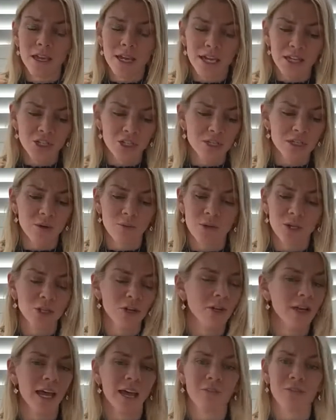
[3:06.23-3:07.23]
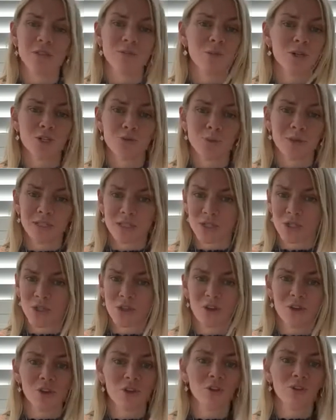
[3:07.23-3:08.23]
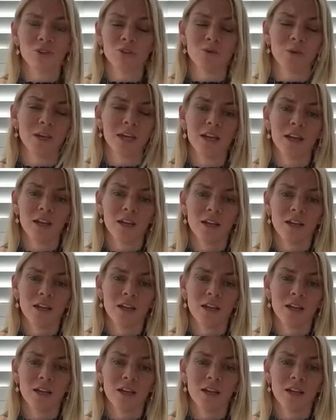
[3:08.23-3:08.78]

It's just that we don't have as much business going on because we